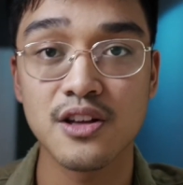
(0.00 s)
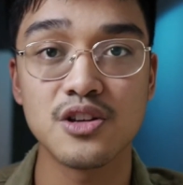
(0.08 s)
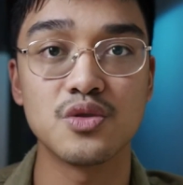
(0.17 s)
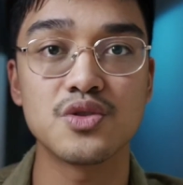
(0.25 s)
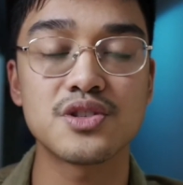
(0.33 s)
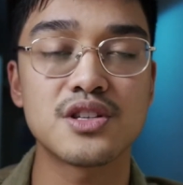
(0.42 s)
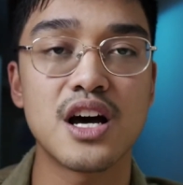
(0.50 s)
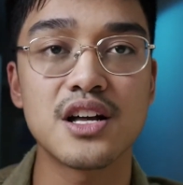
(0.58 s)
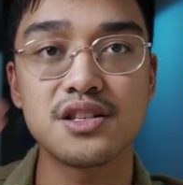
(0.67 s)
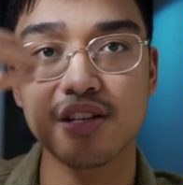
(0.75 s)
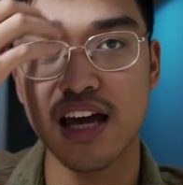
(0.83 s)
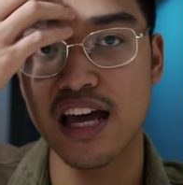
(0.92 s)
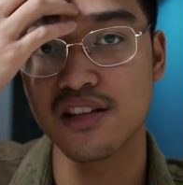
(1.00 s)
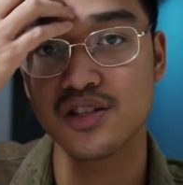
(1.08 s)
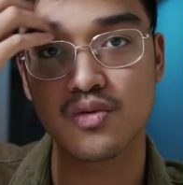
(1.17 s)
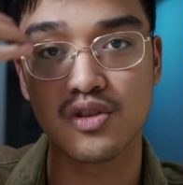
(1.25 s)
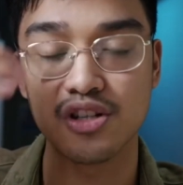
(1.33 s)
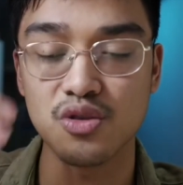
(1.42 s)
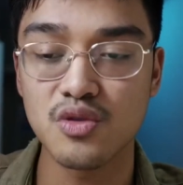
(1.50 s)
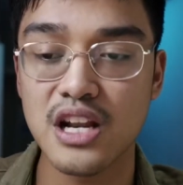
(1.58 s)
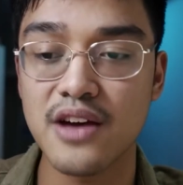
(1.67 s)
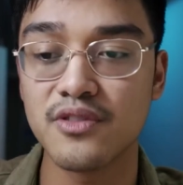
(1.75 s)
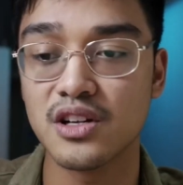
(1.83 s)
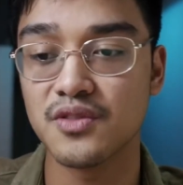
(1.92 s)
you'll start to enter a new
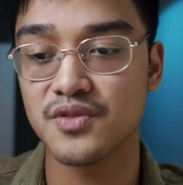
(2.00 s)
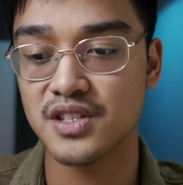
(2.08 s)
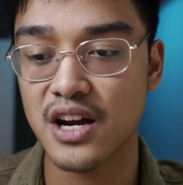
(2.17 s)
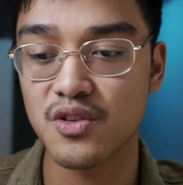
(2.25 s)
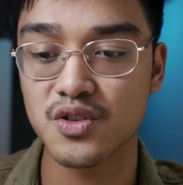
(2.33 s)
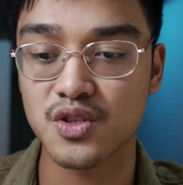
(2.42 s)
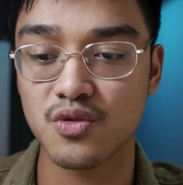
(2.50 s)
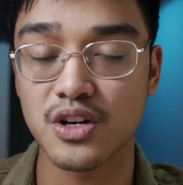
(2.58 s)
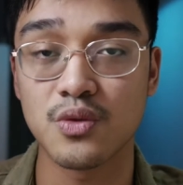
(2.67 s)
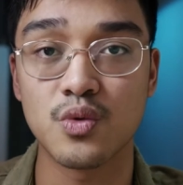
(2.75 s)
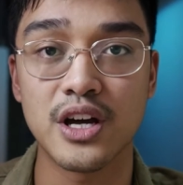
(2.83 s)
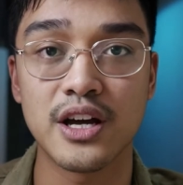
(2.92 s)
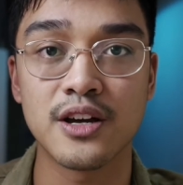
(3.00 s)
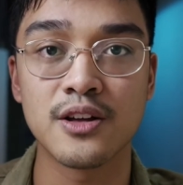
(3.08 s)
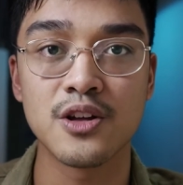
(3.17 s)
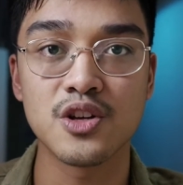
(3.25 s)
level of territory where